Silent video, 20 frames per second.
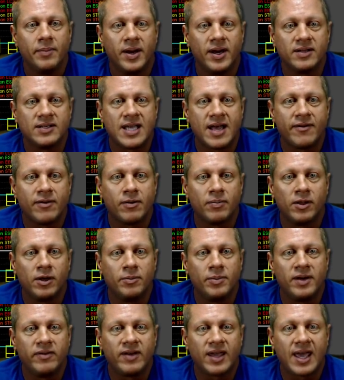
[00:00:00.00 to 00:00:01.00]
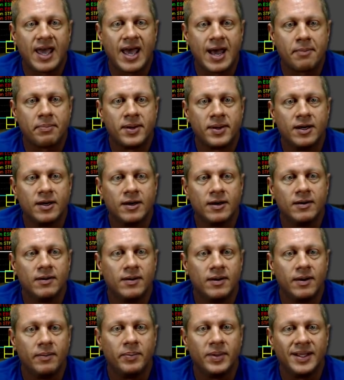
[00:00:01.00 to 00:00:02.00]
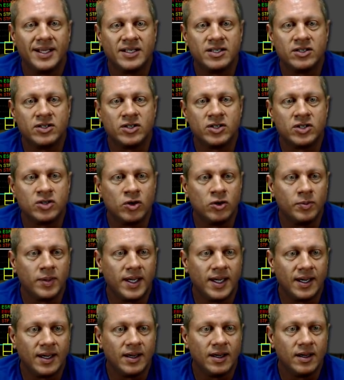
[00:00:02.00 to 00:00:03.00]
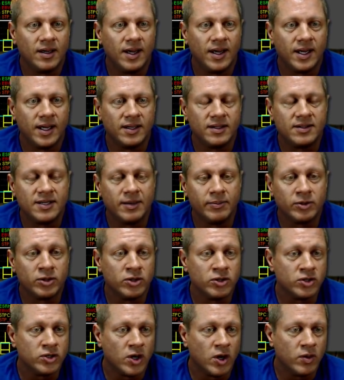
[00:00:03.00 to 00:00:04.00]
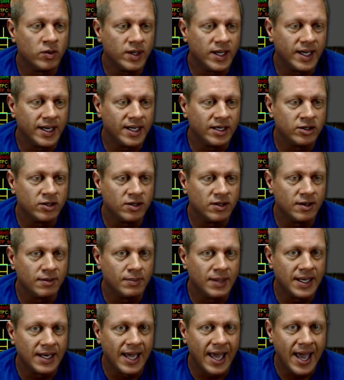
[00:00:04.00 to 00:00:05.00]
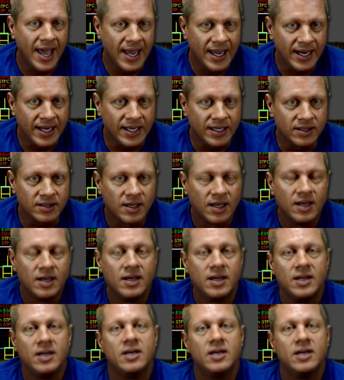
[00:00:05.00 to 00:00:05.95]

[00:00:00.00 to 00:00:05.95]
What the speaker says: It does have a little bit of a cap here, but this is assuming temperatures don't get into the mid 80s.